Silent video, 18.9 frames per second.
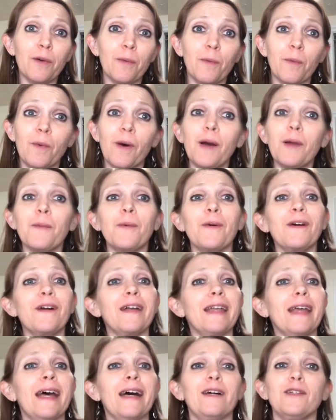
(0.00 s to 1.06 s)
what were
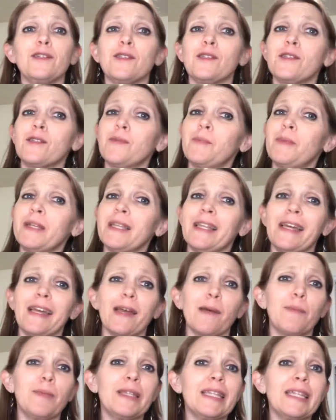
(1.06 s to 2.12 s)
it else but like
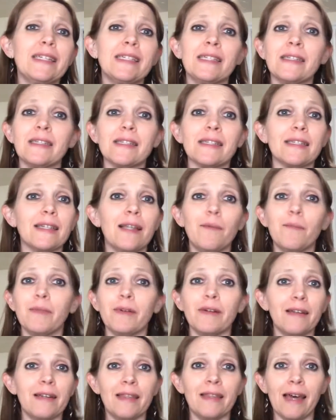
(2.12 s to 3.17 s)
a pleasant slumber
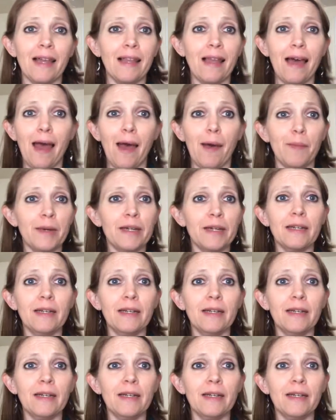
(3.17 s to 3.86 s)
in thy lap?